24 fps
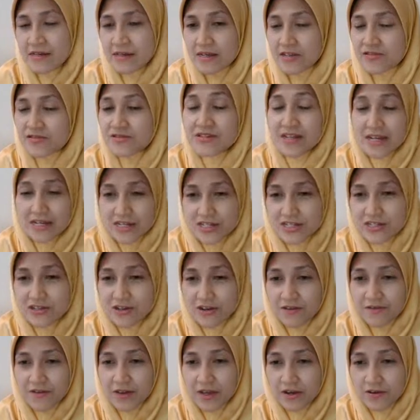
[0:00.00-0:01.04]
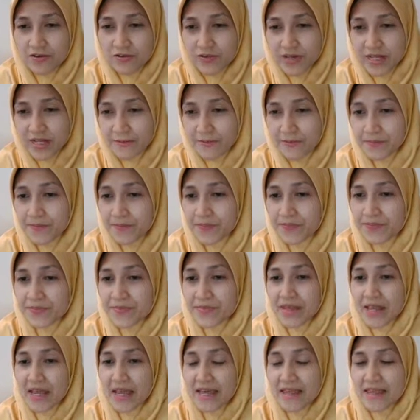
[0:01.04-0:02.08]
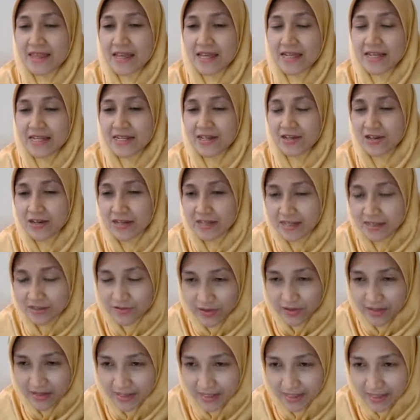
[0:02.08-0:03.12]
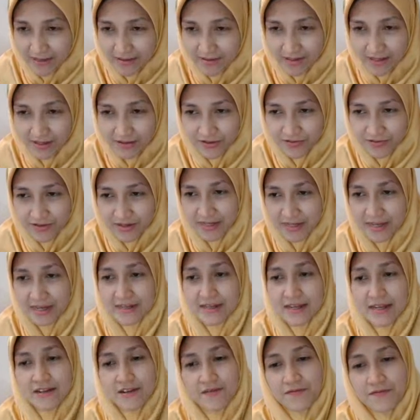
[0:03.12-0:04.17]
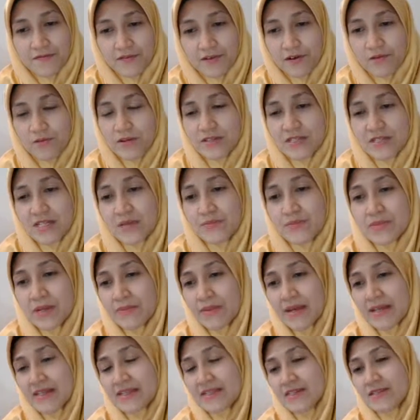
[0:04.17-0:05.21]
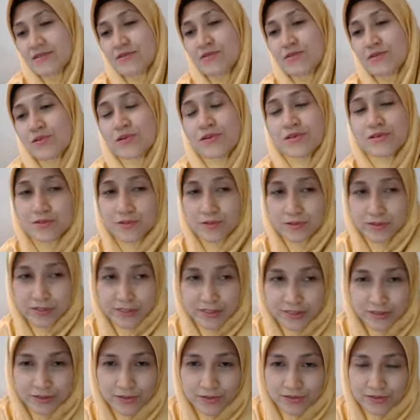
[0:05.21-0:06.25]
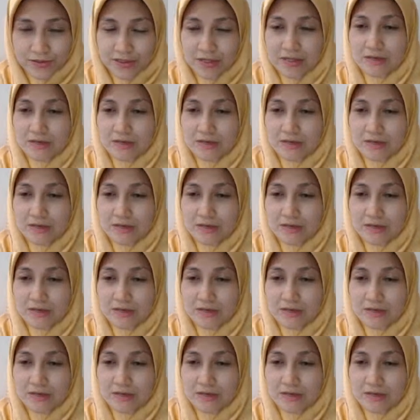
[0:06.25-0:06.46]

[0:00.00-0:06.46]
introduction of heroin. And then in early 20th century, an act of law was implemented to control its use.